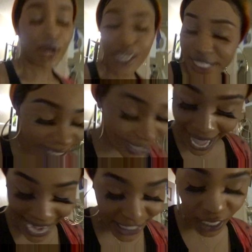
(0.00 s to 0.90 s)
What is these
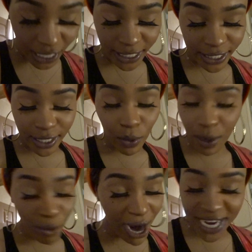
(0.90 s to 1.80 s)
lashes? This.
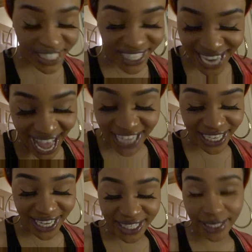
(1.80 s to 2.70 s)
What brand is these oh
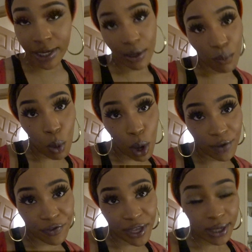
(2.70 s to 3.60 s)
lashes? Okay,
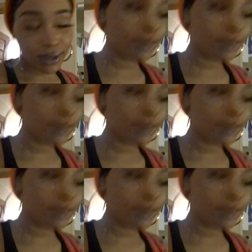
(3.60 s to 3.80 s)
Morphe.